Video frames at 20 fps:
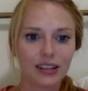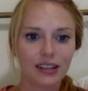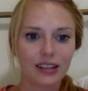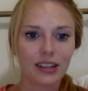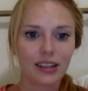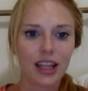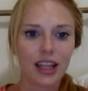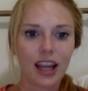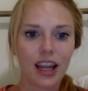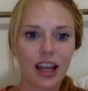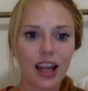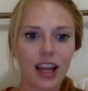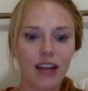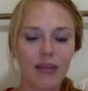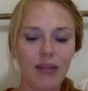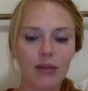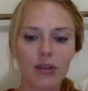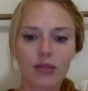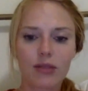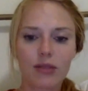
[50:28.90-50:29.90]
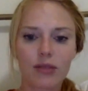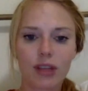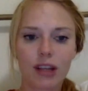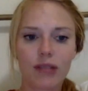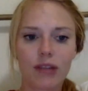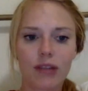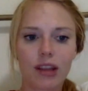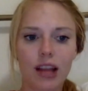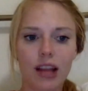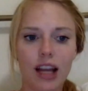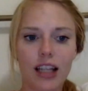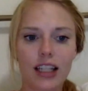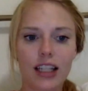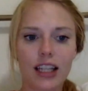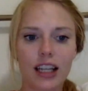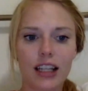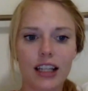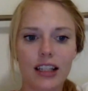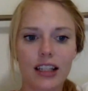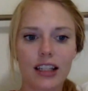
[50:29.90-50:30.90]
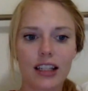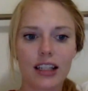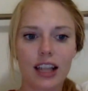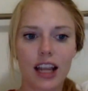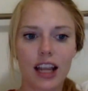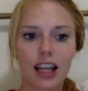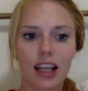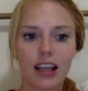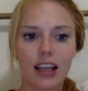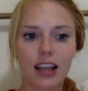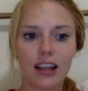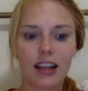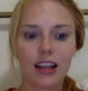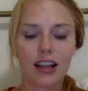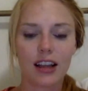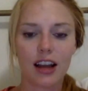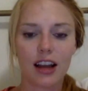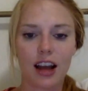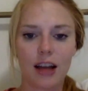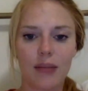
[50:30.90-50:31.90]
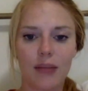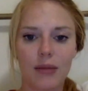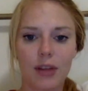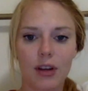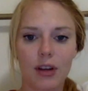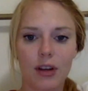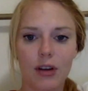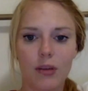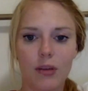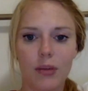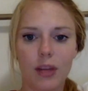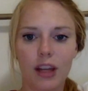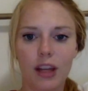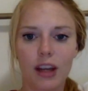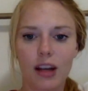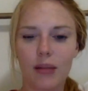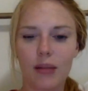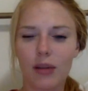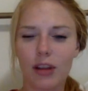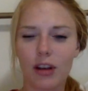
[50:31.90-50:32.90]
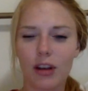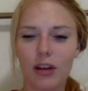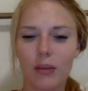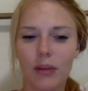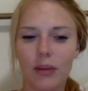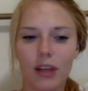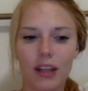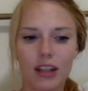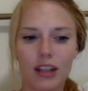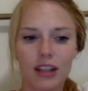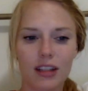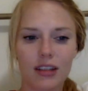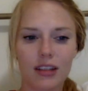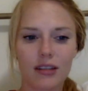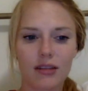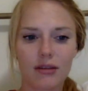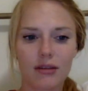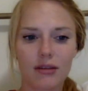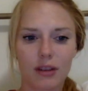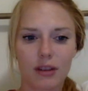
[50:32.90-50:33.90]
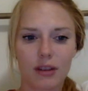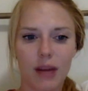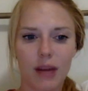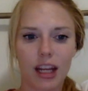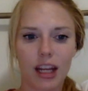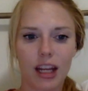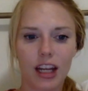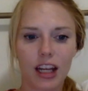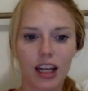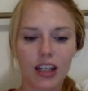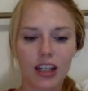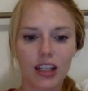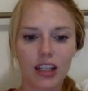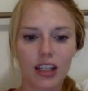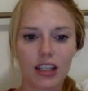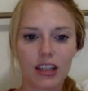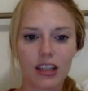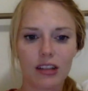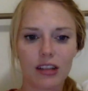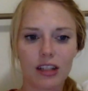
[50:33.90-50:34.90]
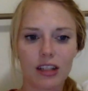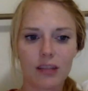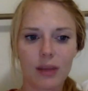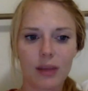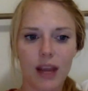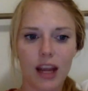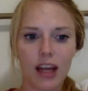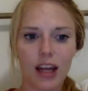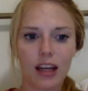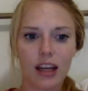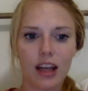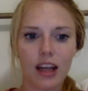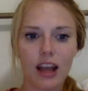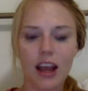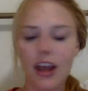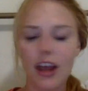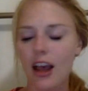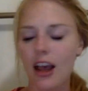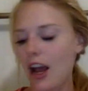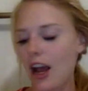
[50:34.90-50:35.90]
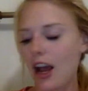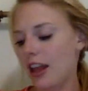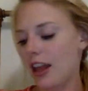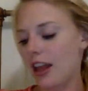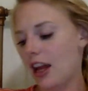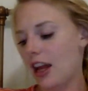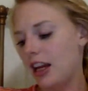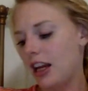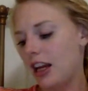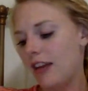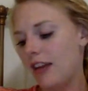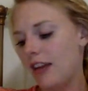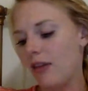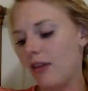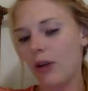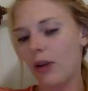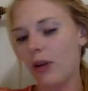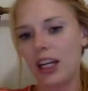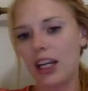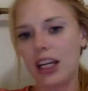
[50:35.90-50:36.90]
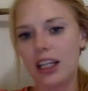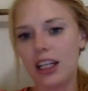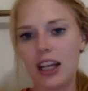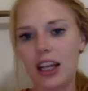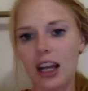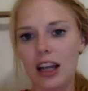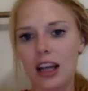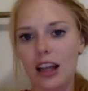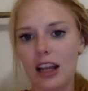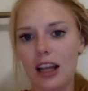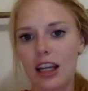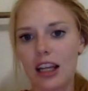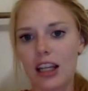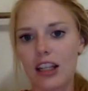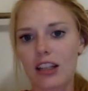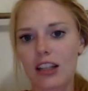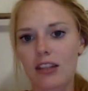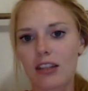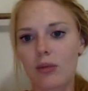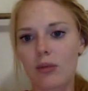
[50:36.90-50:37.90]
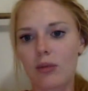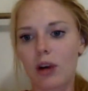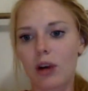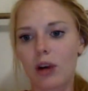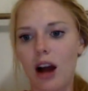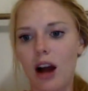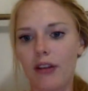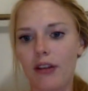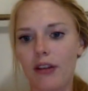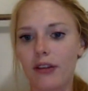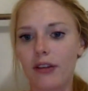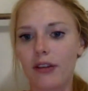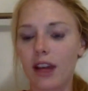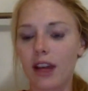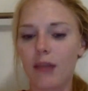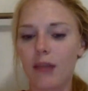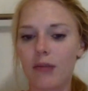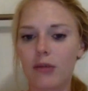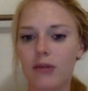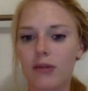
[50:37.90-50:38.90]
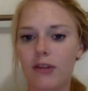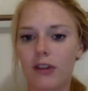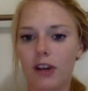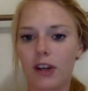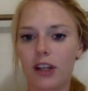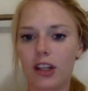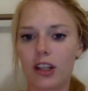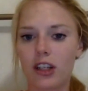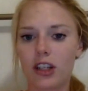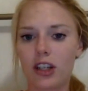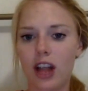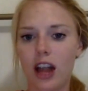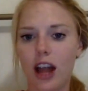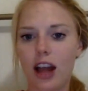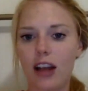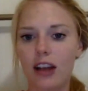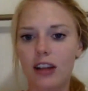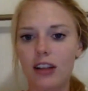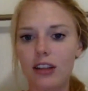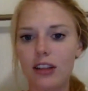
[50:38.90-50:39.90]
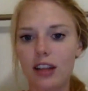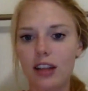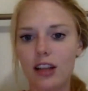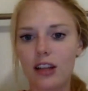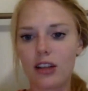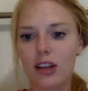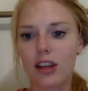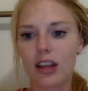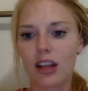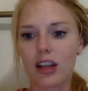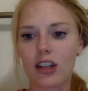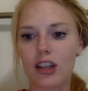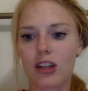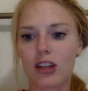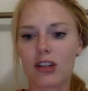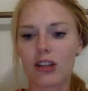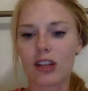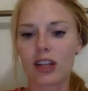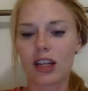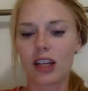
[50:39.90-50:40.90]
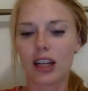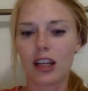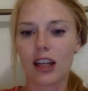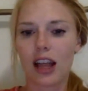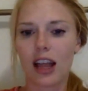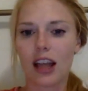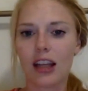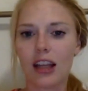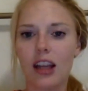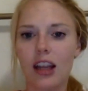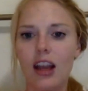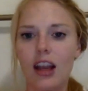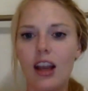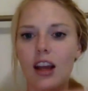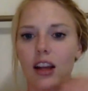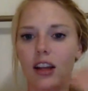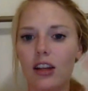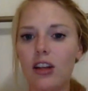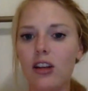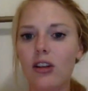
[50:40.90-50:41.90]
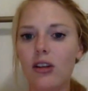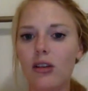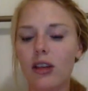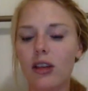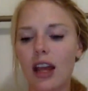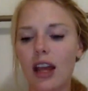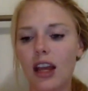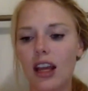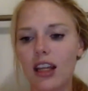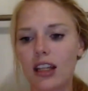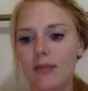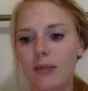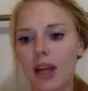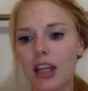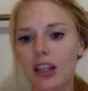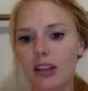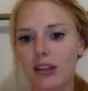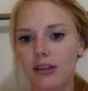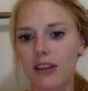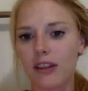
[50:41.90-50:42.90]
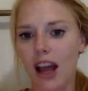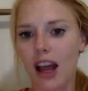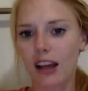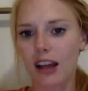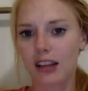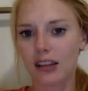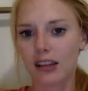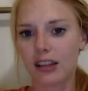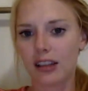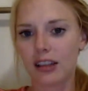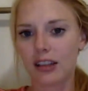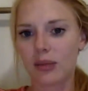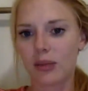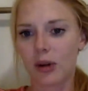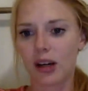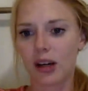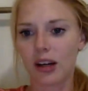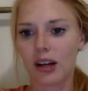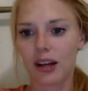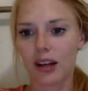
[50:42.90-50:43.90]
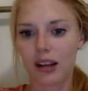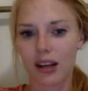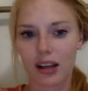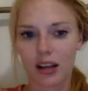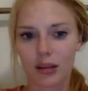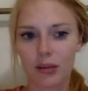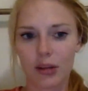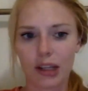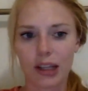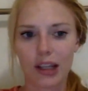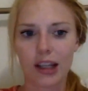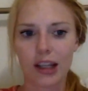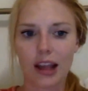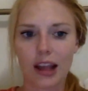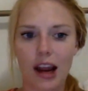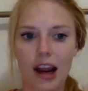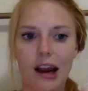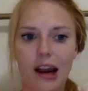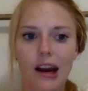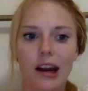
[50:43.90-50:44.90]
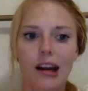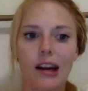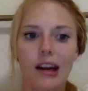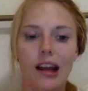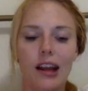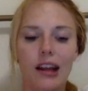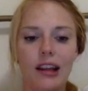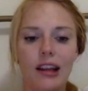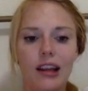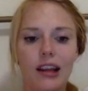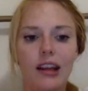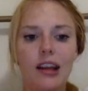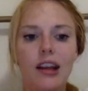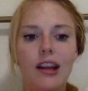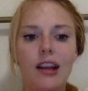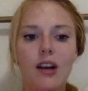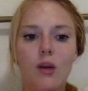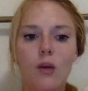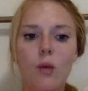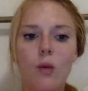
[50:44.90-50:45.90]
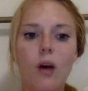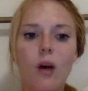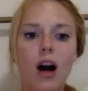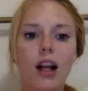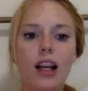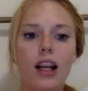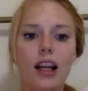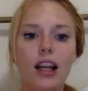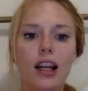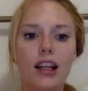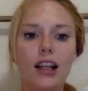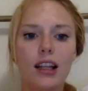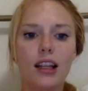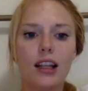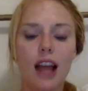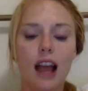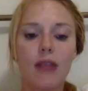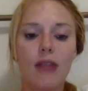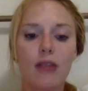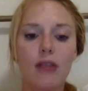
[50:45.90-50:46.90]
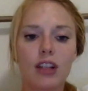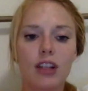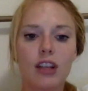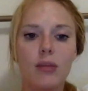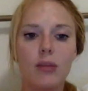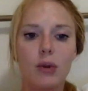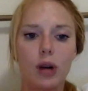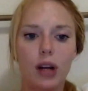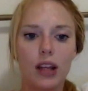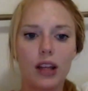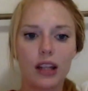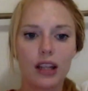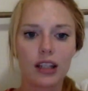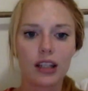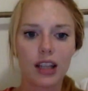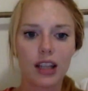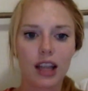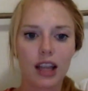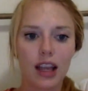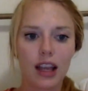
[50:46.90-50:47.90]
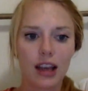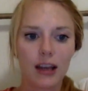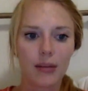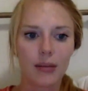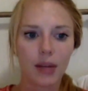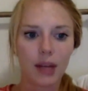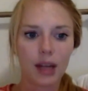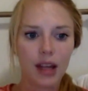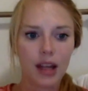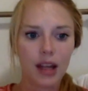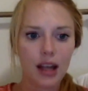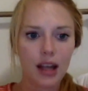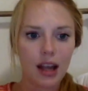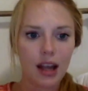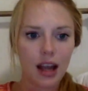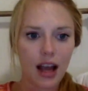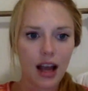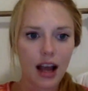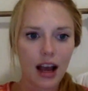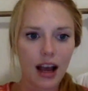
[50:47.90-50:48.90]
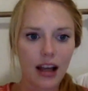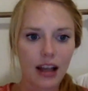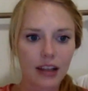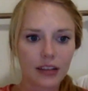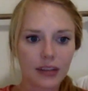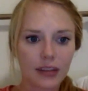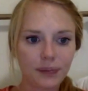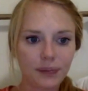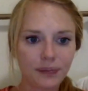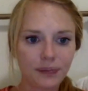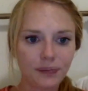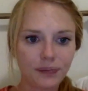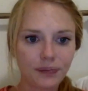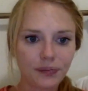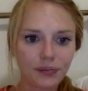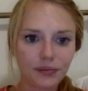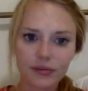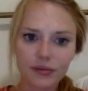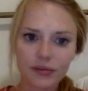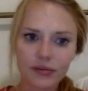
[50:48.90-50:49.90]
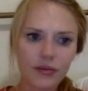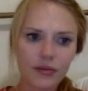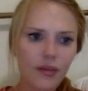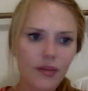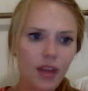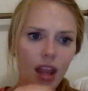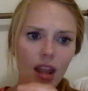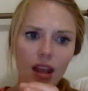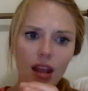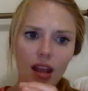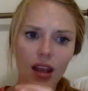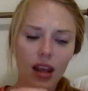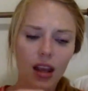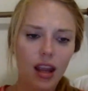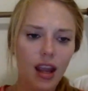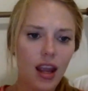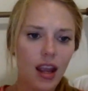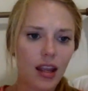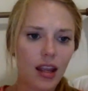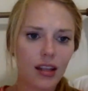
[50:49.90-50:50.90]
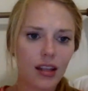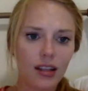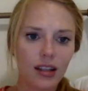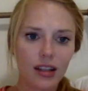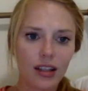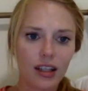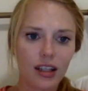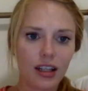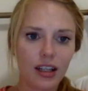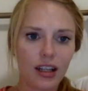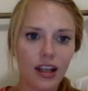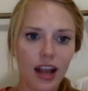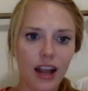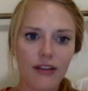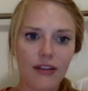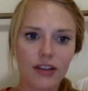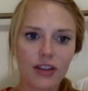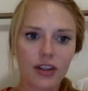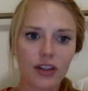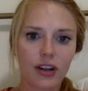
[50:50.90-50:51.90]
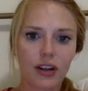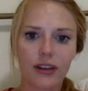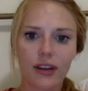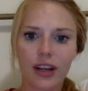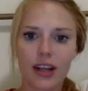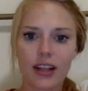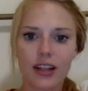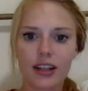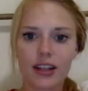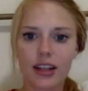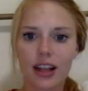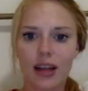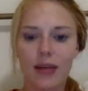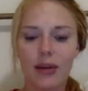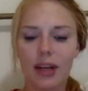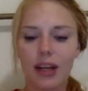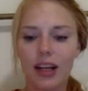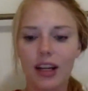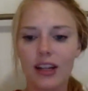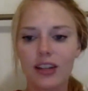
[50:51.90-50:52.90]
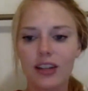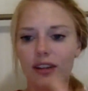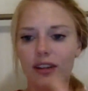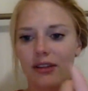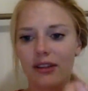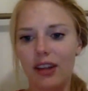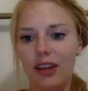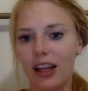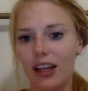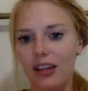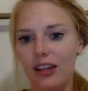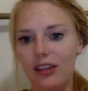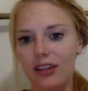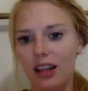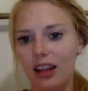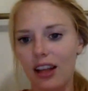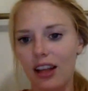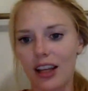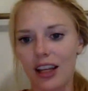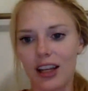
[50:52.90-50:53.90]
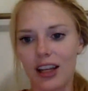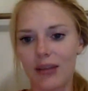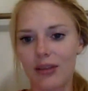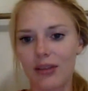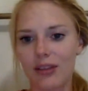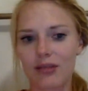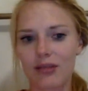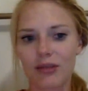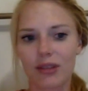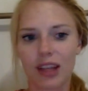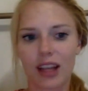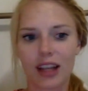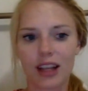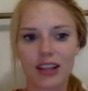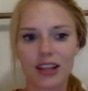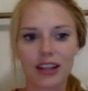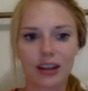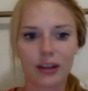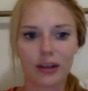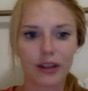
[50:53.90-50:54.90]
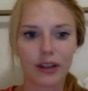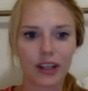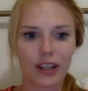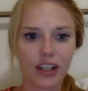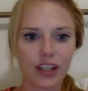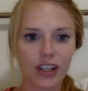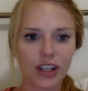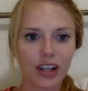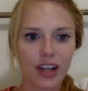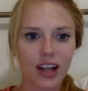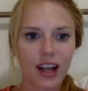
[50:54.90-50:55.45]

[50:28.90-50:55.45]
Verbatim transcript: he was really reluctant to take um, the opium or the opiates for medication to deal his pain and then even when he did like he swore off of them for his child and so i think it shows that he like knew that his mental faculties weren't completely there and like mm-hmm. wanted that was an important thing to him um he gave service. I mean, he served, like you said, like he was really unselfish.